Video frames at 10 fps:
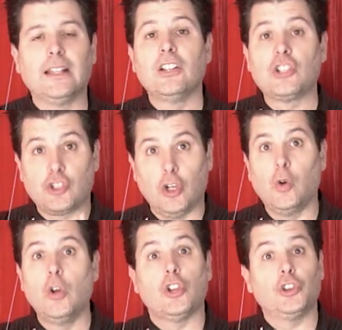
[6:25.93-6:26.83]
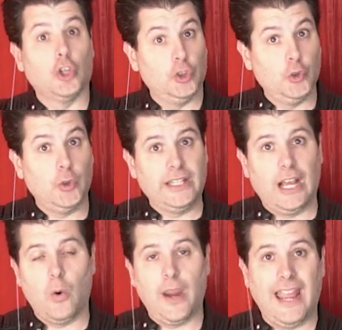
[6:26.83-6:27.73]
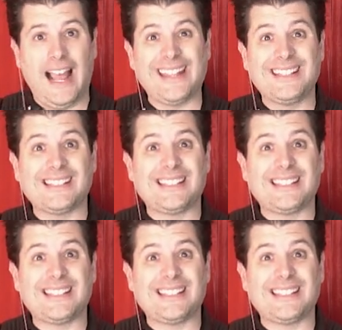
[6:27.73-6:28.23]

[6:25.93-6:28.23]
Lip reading: So don't do it that way. I just